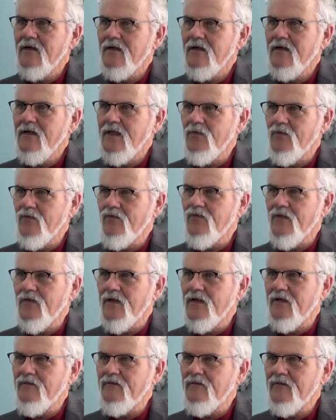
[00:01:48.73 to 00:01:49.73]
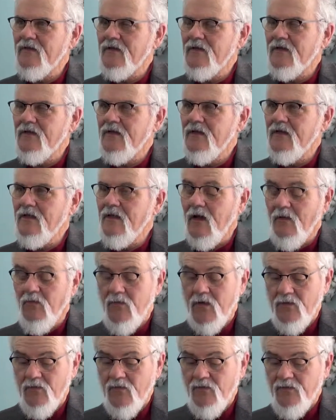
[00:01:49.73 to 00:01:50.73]
He will forgive. The only
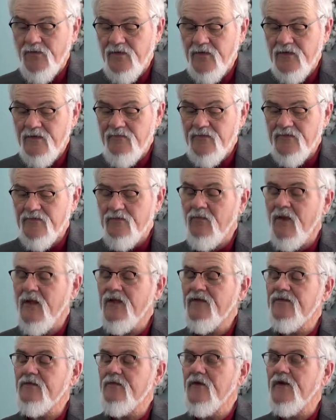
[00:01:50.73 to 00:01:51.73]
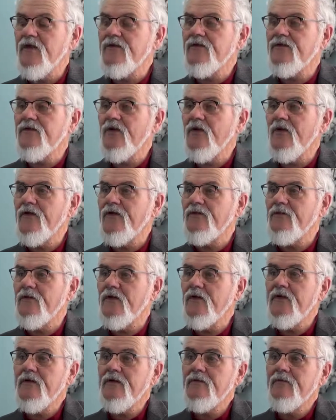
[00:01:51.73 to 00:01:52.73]
one He won't forgive is blasphemy against the Holy
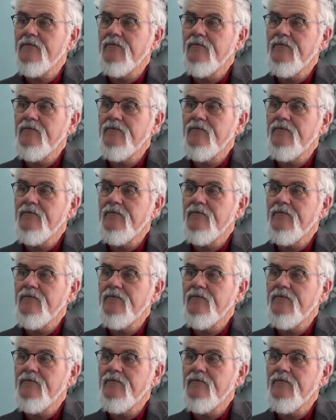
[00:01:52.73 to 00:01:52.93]
Spirit,